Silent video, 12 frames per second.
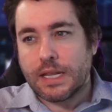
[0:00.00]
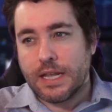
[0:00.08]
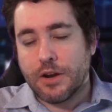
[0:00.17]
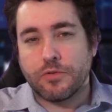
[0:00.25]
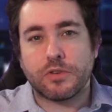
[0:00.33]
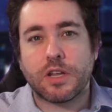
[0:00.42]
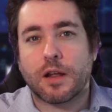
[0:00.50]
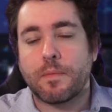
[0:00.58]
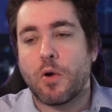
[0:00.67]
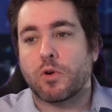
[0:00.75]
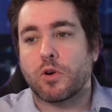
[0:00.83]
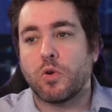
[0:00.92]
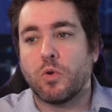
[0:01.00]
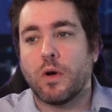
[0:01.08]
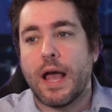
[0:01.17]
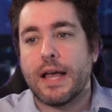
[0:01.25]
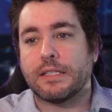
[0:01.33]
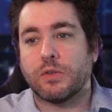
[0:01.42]
Here they're talking about where Google
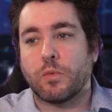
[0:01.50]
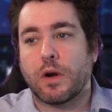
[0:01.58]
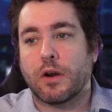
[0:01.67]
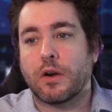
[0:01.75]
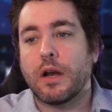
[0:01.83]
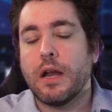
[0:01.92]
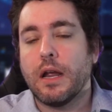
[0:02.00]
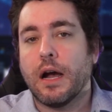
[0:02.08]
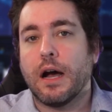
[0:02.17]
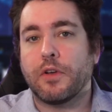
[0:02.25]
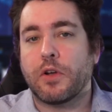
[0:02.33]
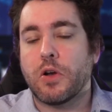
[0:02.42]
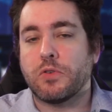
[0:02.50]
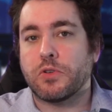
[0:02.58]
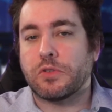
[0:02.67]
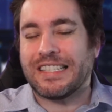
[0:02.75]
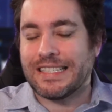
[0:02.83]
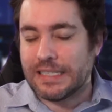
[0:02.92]
has it where the codes
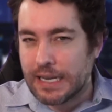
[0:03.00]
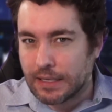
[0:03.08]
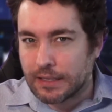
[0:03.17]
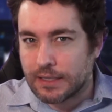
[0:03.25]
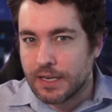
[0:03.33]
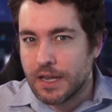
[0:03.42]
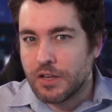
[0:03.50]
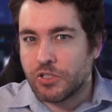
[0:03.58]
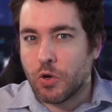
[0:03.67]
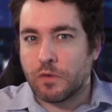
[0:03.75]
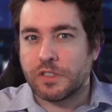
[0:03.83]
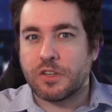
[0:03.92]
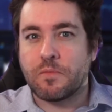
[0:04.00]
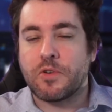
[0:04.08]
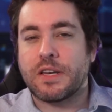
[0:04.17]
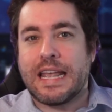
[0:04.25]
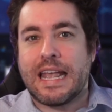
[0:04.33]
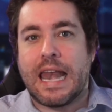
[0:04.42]
are synced. So if
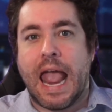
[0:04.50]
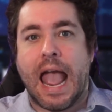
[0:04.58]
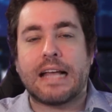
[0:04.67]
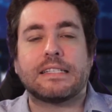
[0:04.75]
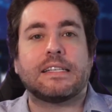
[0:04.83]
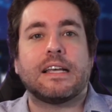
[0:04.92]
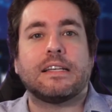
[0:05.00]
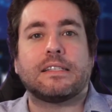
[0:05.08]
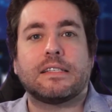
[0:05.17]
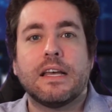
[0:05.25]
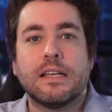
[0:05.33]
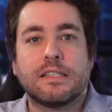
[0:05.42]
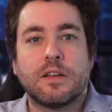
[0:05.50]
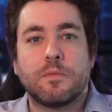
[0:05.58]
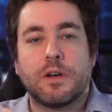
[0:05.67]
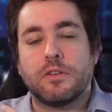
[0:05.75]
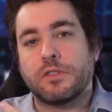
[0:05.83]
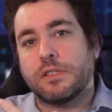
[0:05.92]
someone can access
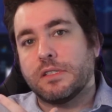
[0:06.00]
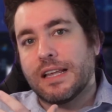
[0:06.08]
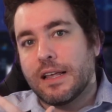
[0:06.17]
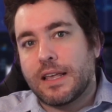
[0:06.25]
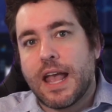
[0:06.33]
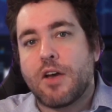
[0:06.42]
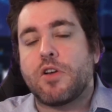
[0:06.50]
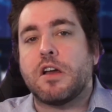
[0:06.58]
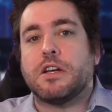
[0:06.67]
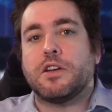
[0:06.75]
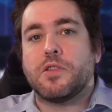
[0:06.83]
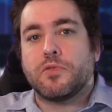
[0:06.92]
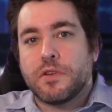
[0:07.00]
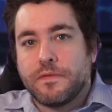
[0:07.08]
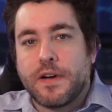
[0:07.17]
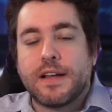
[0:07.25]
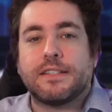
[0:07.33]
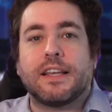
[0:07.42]
someone else's account on another
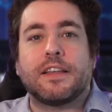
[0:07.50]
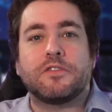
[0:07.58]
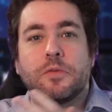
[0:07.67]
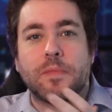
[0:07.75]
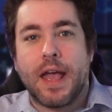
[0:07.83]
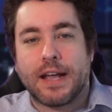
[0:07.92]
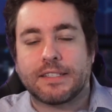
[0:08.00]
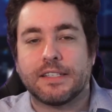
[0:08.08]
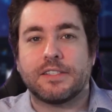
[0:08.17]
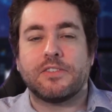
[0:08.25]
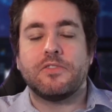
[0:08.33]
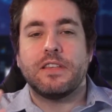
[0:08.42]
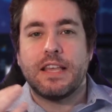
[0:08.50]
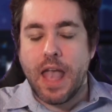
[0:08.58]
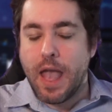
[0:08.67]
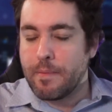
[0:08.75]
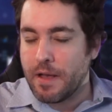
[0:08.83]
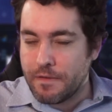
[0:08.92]
device, that gives them access to the
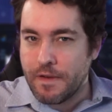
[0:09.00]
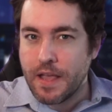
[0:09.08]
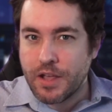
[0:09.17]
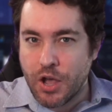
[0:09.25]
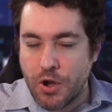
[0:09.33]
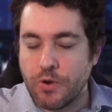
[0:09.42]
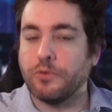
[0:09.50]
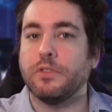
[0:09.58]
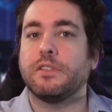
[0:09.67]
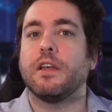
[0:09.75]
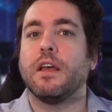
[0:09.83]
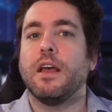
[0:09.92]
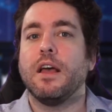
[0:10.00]
MFA codes.